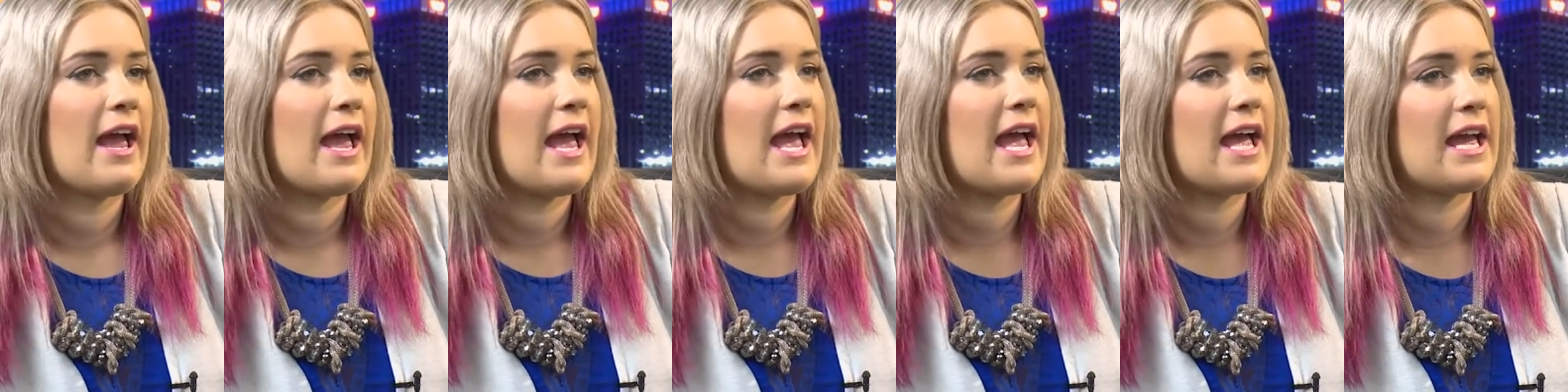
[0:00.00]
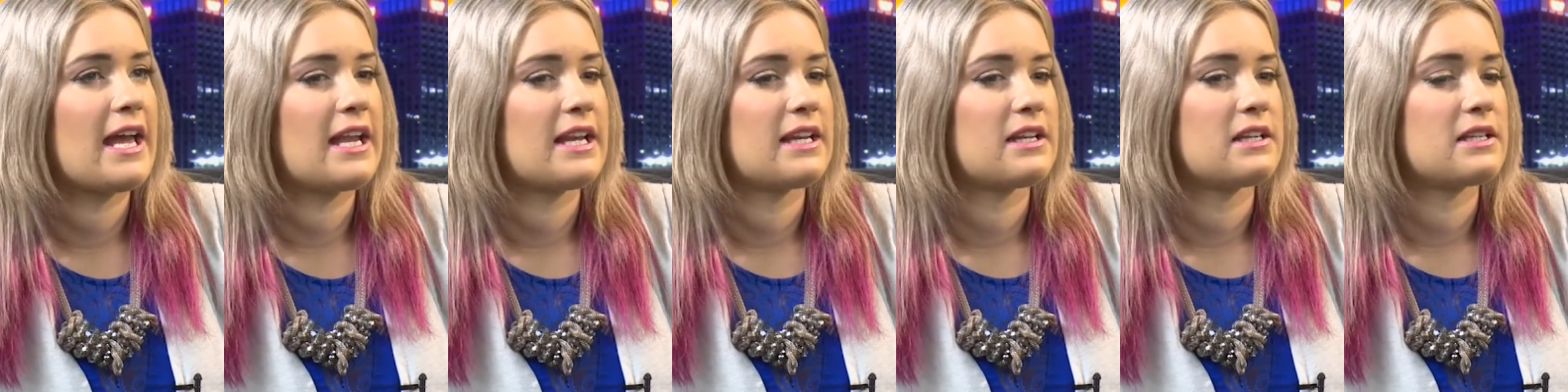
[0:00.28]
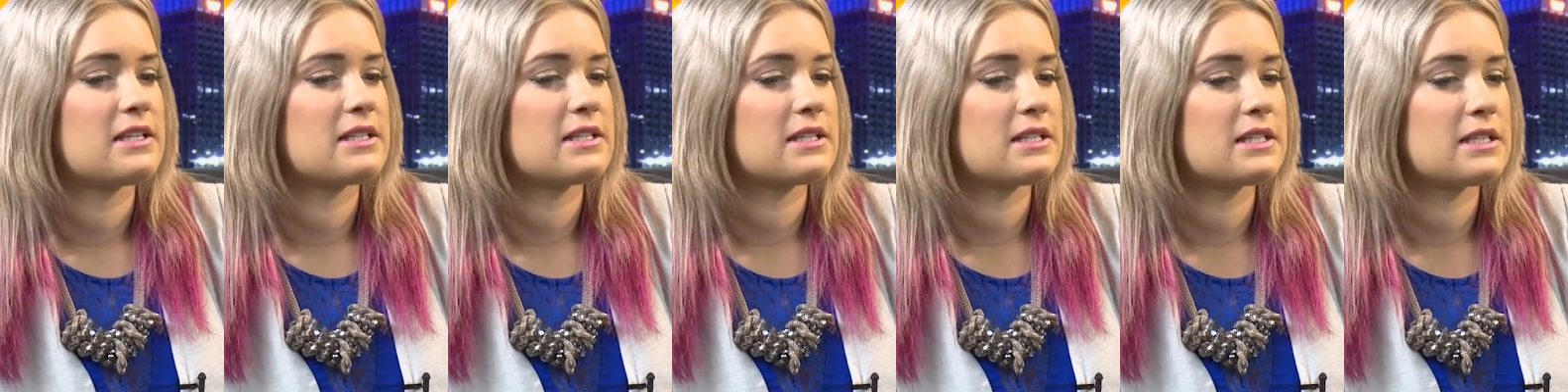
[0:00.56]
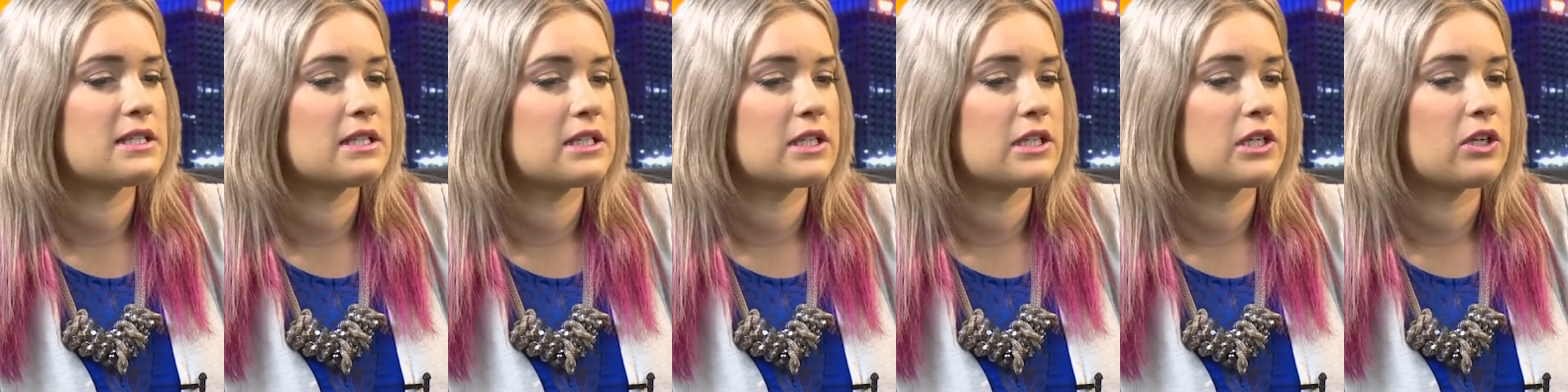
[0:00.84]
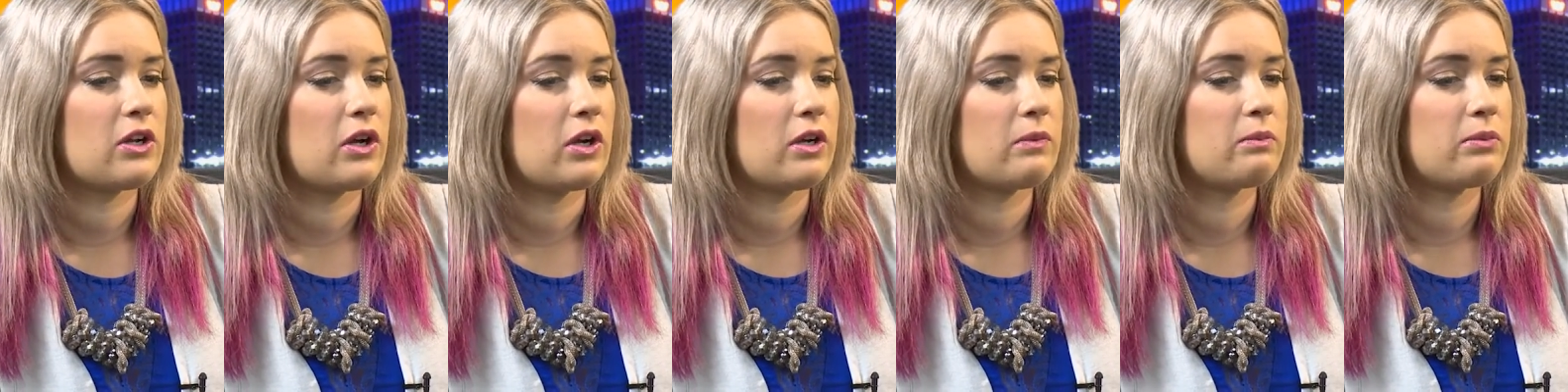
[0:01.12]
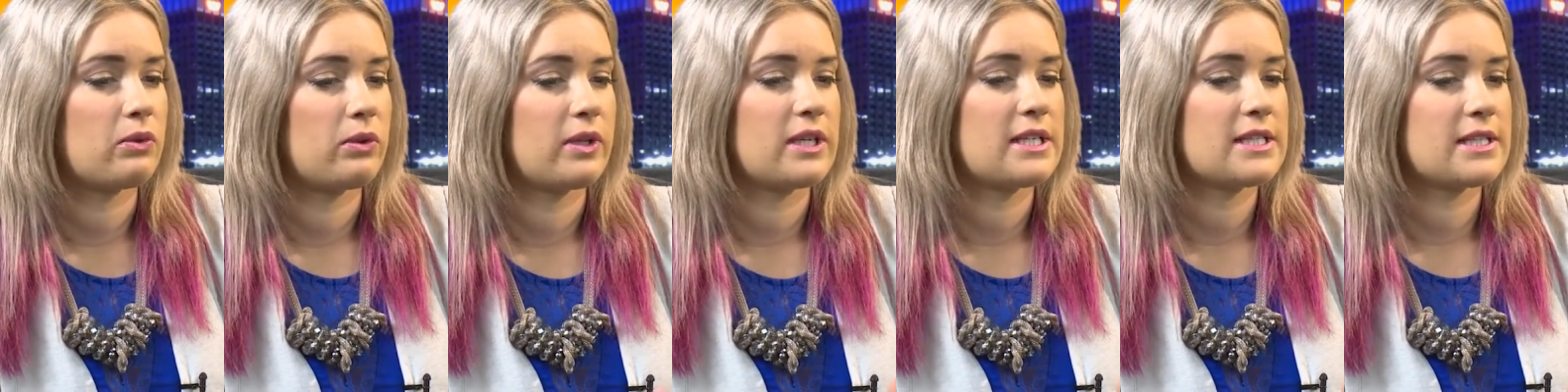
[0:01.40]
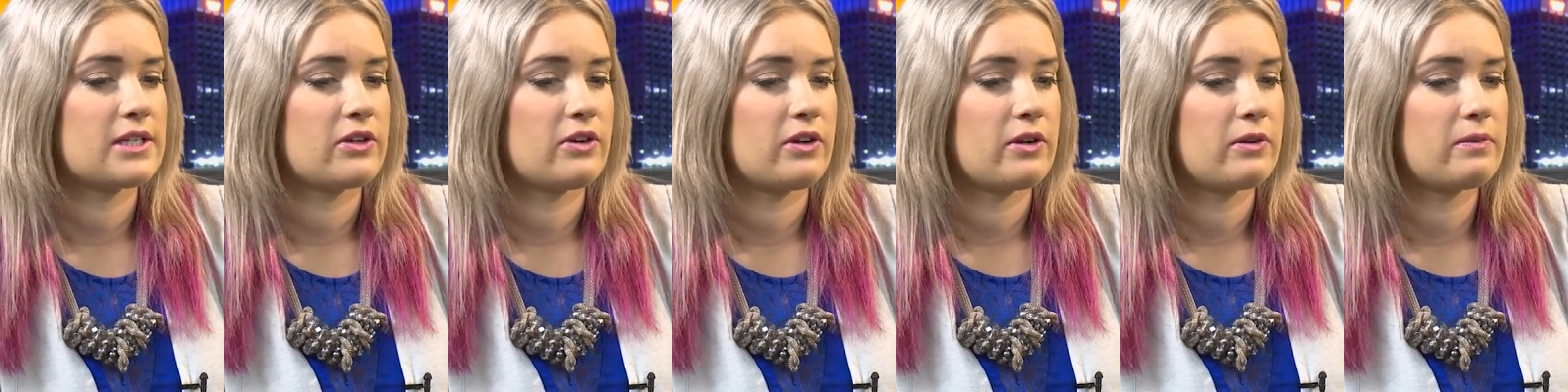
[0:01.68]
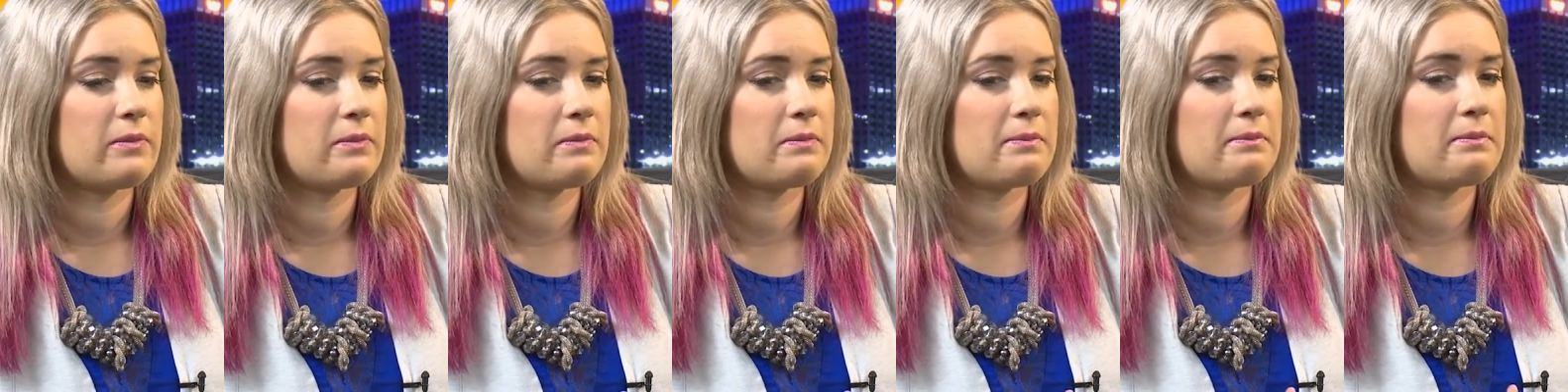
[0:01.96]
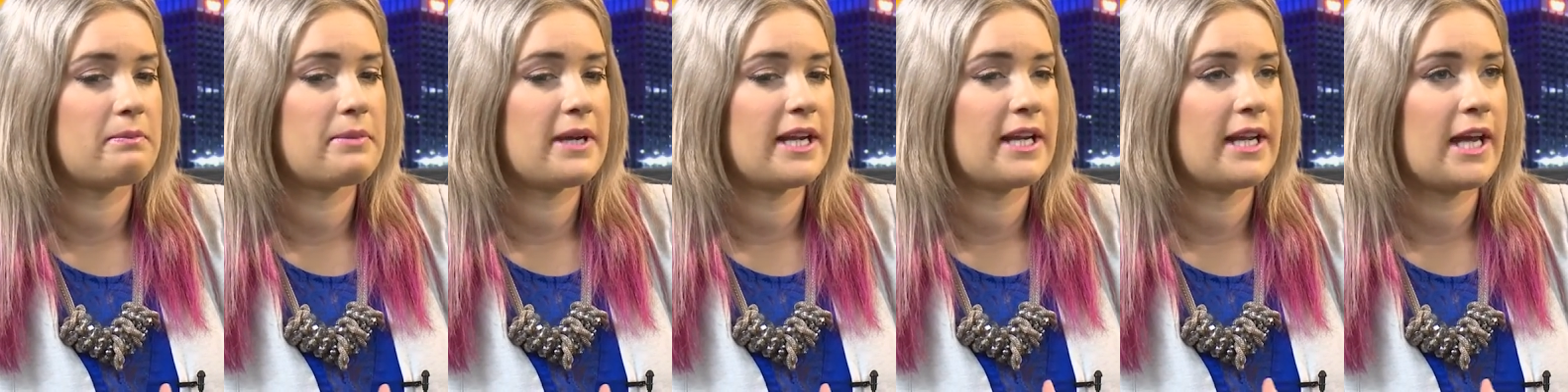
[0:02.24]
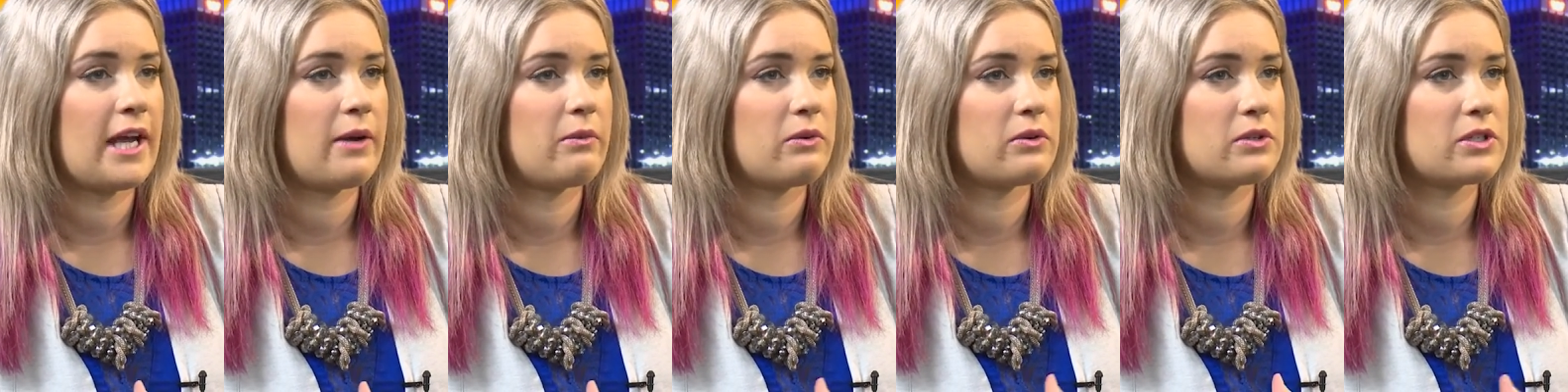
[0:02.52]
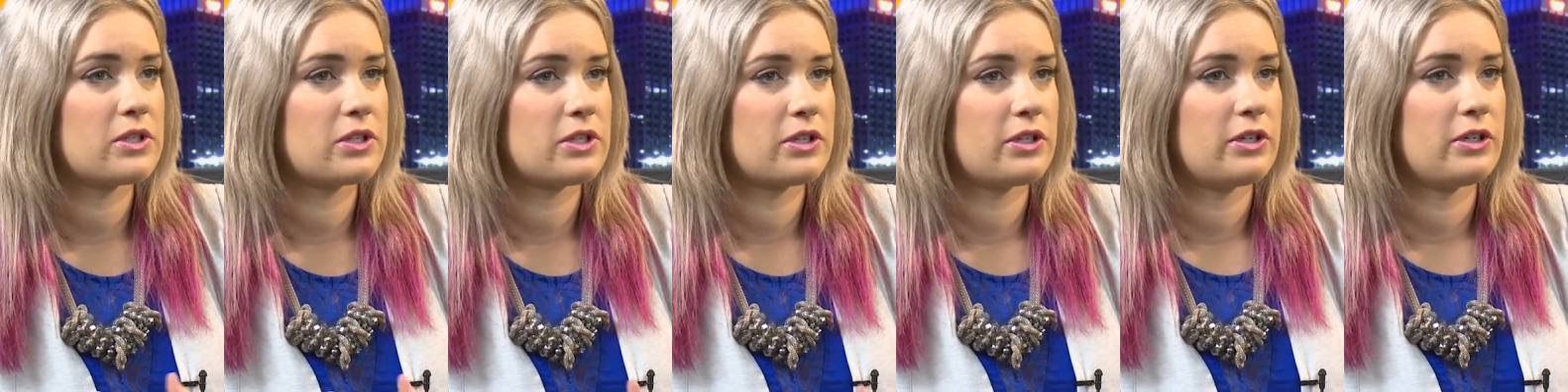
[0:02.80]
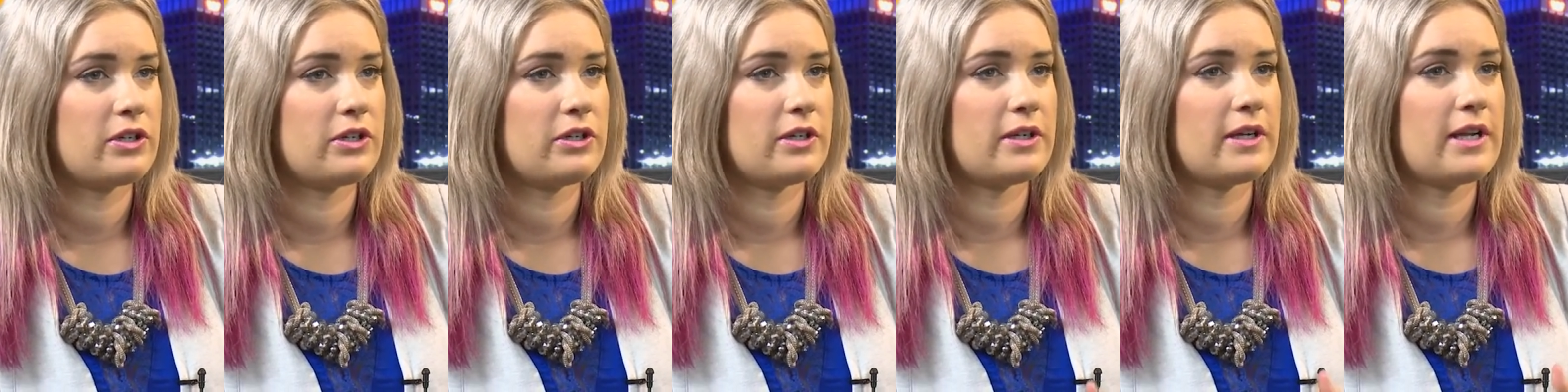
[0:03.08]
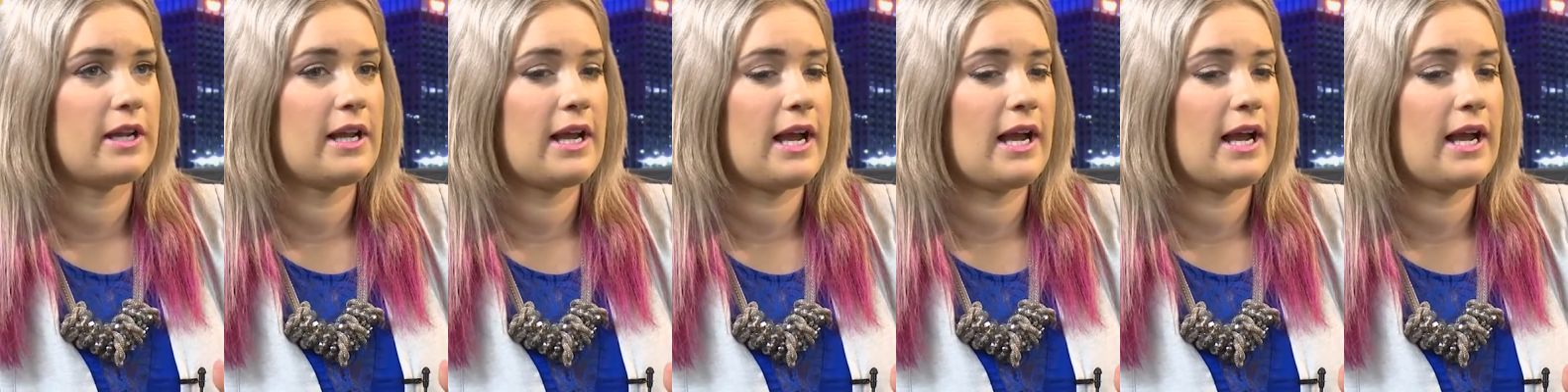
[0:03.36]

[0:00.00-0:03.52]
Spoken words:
And, you know, Bully Zero being able to